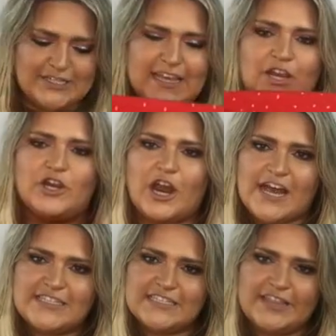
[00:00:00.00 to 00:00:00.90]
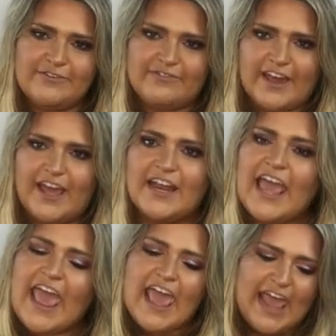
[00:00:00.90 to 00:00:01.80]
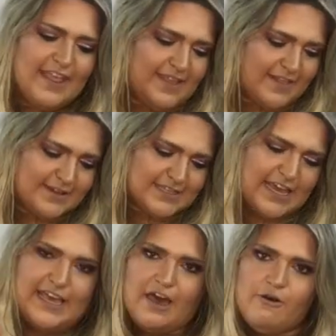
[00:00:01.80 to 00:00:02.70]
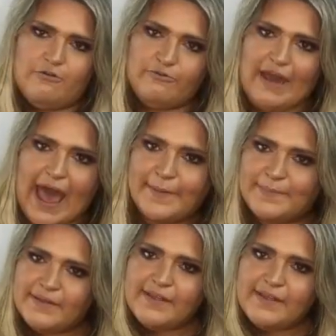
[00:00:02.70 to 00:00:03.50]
just like crosses in the front, and then there's like a wrap